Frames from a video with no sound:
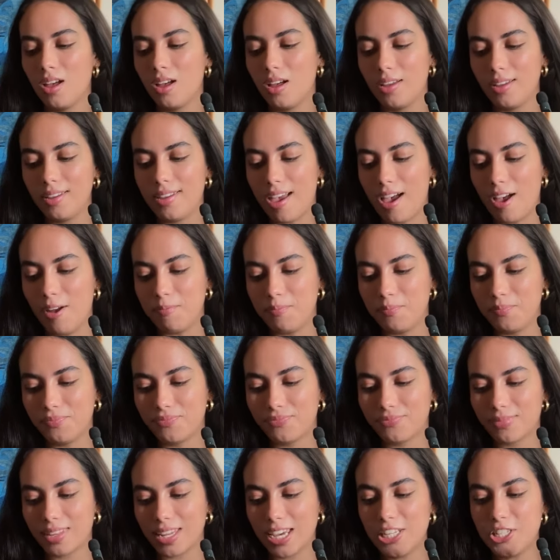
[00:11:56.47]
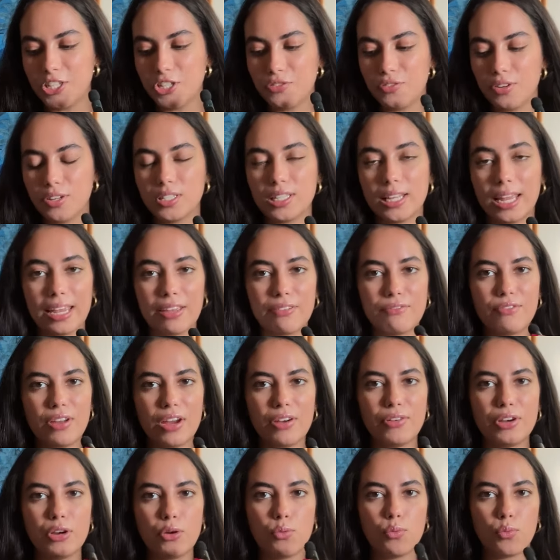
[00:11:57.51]
yeah, it just feels like
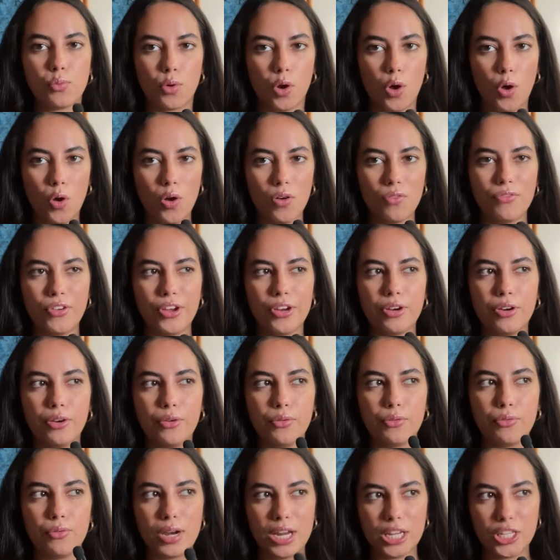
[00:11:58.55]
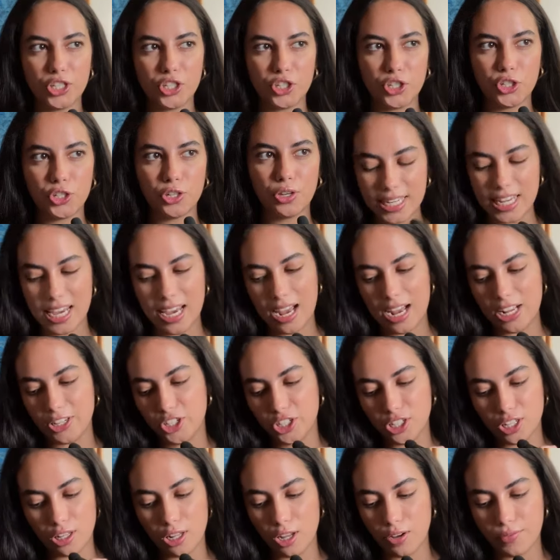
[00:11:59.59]
very raw, very rich. Yeah, I
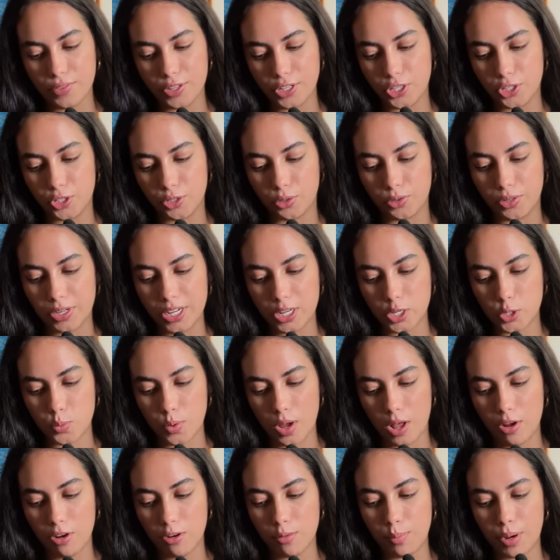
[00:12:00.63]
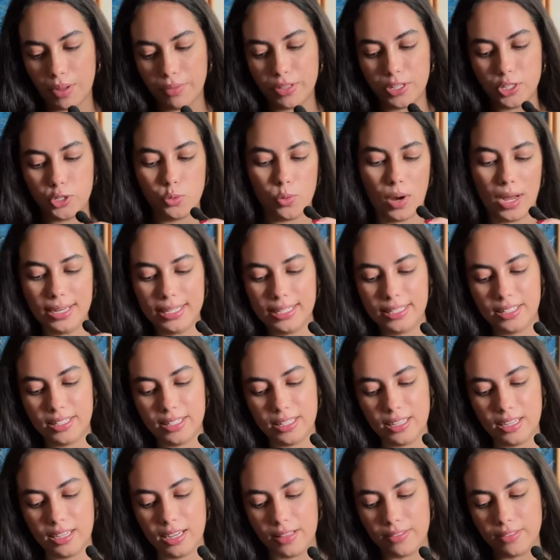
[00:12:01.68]
just love the story as well about the
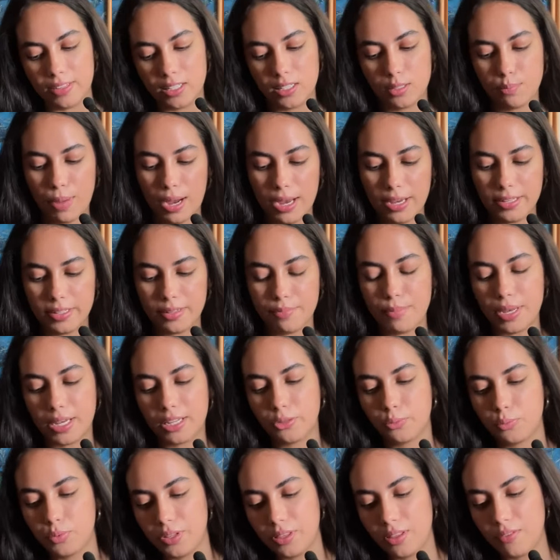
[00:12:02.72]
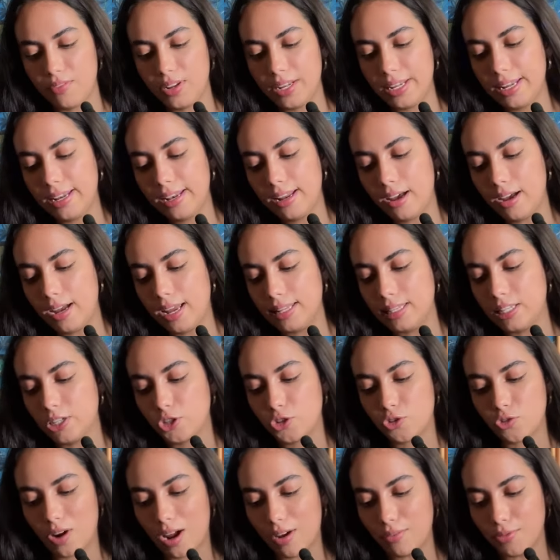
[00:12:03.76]
duality and the spice mixed with the vanilla and the
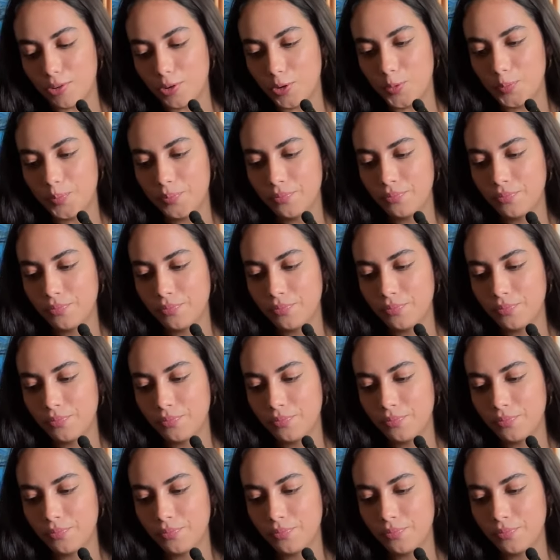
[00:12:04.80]
travel.